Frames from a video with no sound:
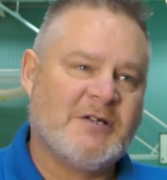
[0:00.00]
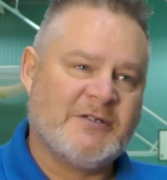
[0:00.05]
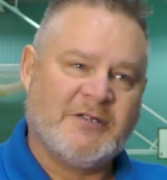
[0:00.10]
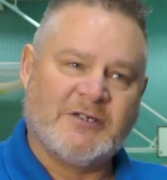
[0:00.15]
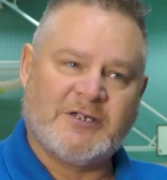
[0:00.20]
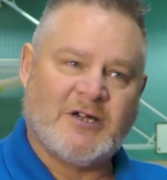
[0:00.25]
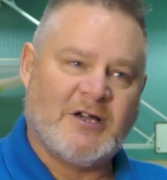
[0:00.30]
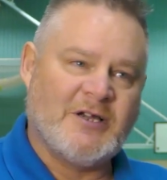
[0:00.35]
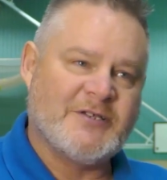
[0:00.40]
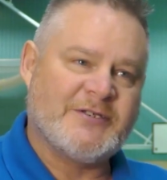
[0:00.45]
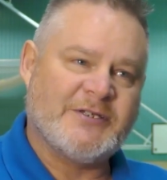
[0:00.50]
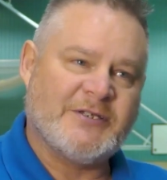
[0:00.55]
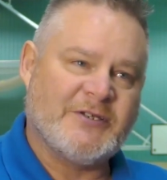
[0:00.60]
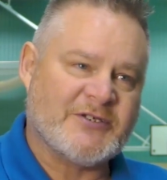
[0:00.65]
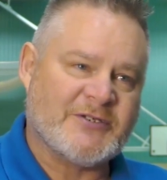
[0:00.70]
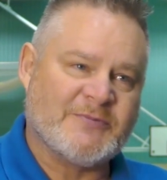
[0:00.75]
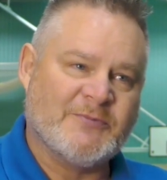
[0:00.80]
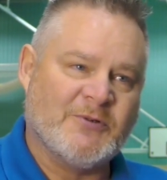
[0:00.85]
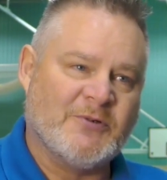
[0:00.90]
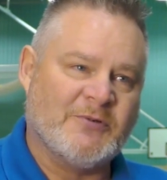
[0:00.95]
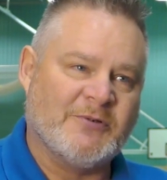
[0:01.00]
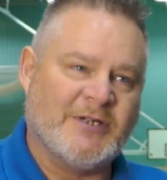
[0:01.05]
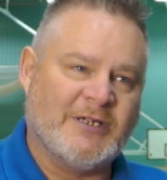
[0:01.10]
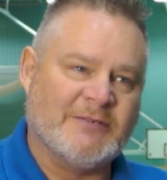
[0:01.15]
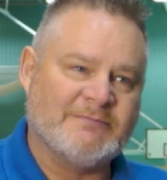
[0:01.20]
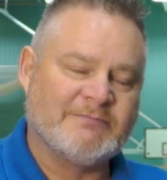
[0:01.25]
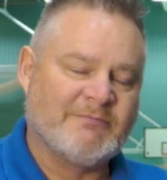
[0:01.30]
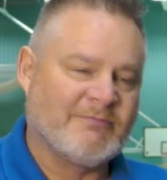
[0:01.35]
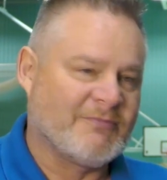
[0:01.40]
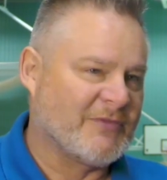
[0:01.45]
The guys here this morning,
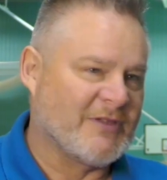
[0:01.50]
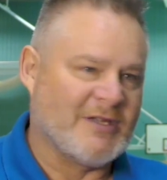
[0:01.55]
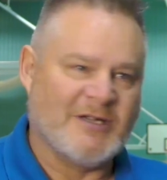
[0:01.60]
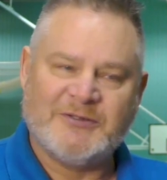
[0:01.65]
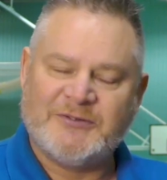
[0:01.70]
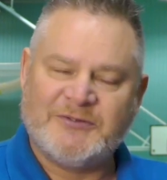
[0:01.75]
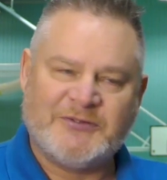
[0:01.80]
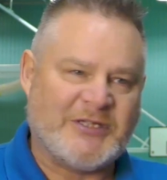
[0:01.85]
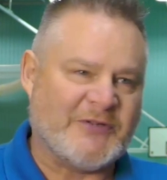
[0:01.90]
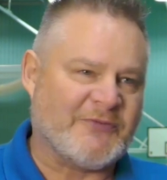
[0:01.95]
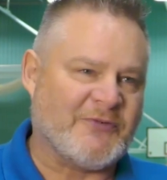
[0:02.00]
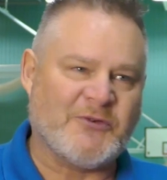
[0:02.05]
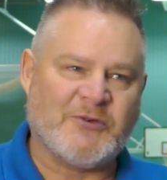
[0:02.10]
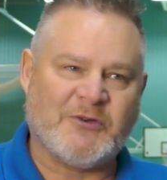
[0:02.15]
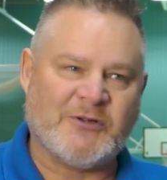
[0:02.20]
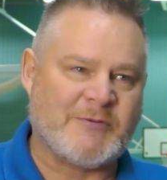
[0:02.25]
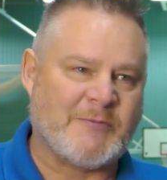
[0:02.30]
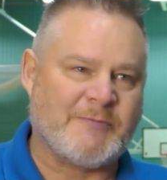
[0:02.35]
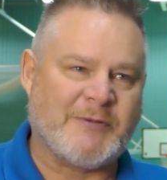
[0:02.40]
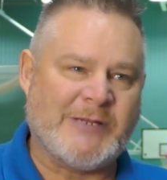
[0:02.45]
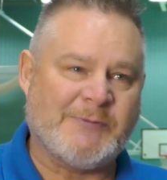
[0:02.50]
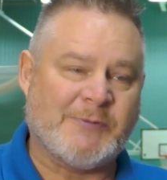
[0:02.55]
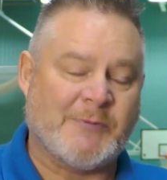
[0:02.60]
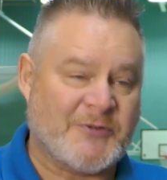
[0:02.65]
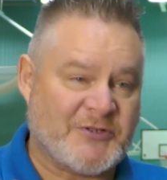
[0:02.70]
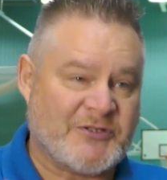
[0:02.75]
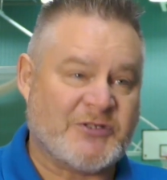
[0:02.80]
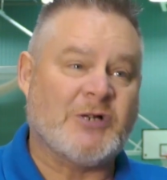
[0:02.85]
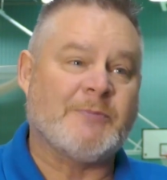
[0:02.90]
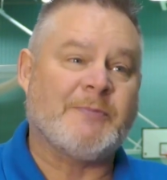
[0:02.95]
a different group of people, but
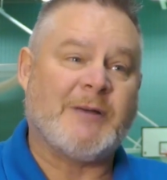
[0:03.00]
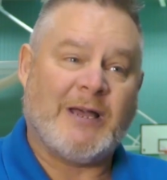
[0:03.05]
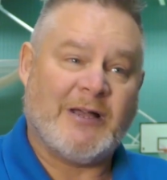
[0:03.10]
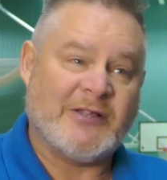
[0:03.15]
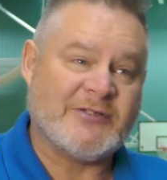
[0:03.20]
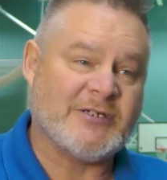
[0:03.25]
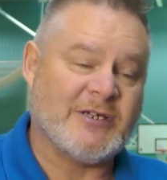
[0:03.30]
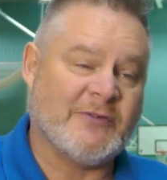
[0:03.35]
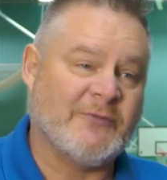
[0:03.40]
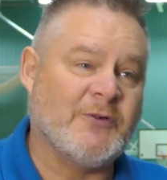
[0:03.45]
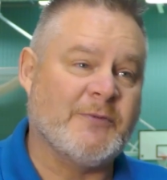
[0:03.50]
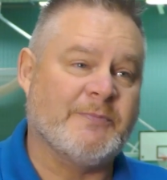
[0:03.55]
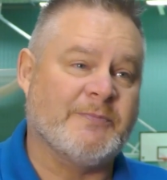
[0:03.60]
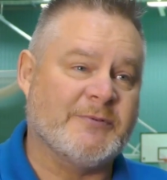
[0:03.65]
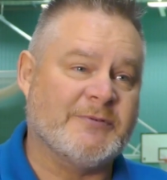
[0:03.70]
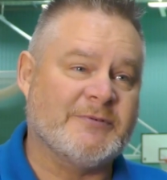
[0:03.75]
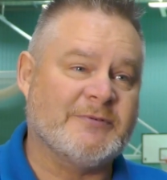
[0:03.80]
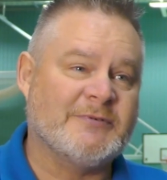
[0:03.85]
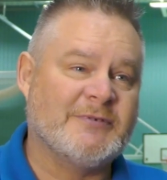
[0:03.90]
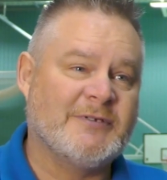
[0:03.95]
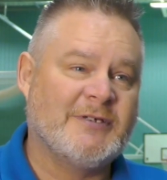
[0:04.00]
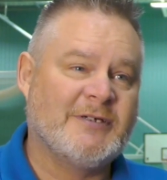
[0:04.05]
still Powerchair Football.